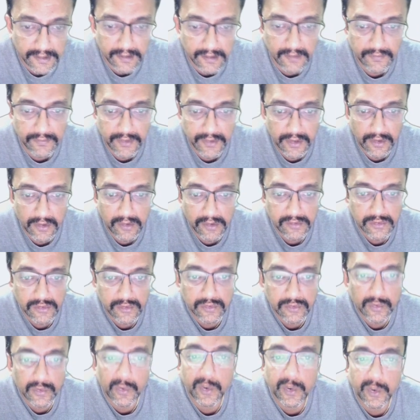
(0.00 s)
We are also
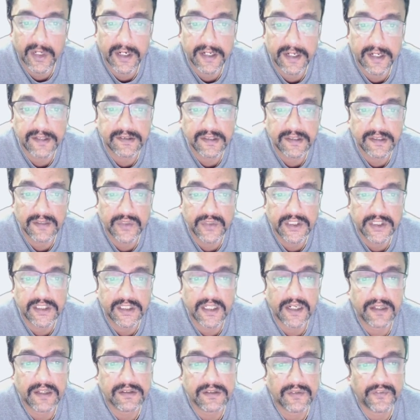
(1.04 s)
scrutinizing which
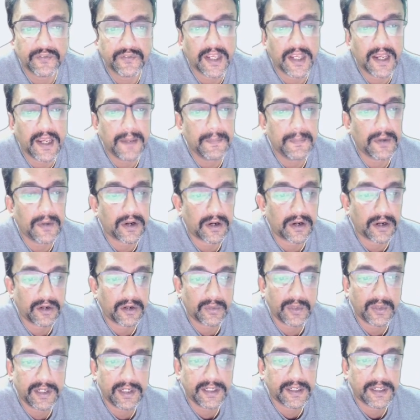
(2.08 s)
areas of the game are not only
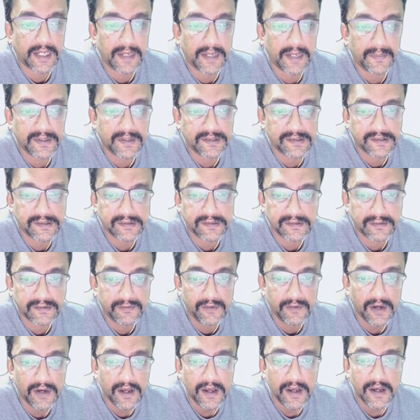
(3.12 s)
time intensive
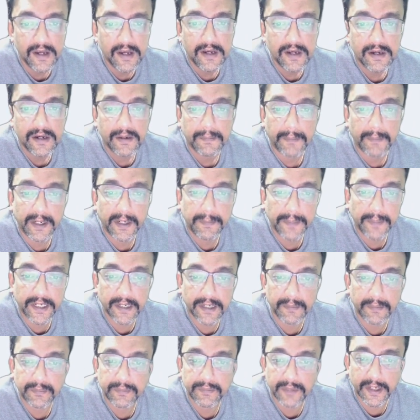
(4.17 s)
but become
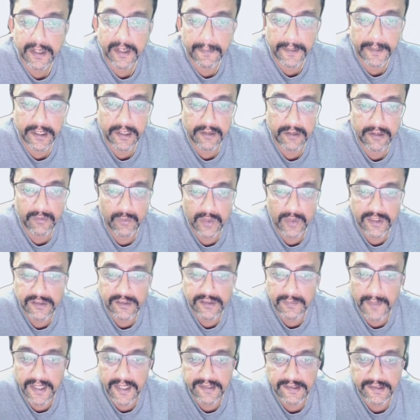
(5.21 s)
repetitive once
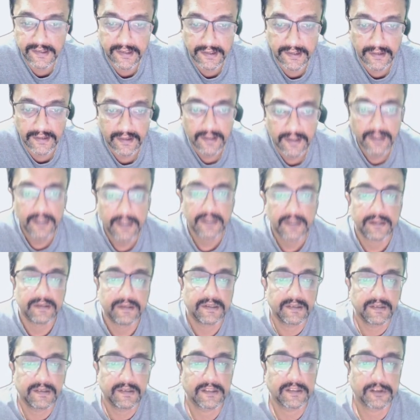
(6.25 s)
mastered. This
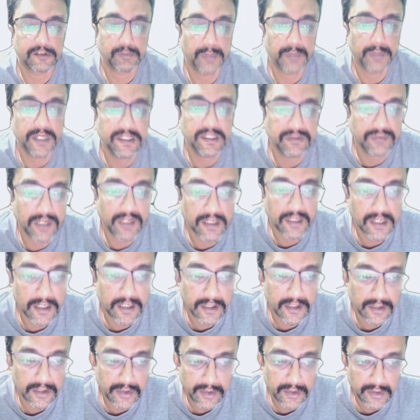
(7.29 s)
is a space we are
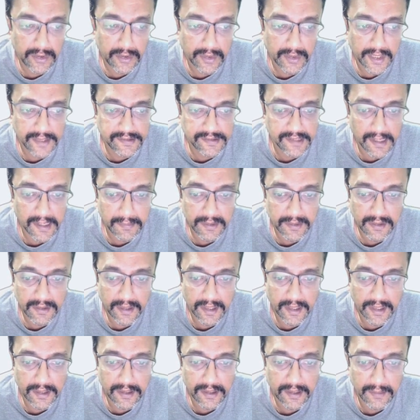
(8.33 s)
continuing to examine and
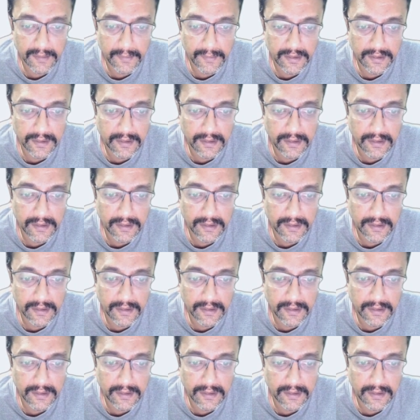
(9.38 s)
determine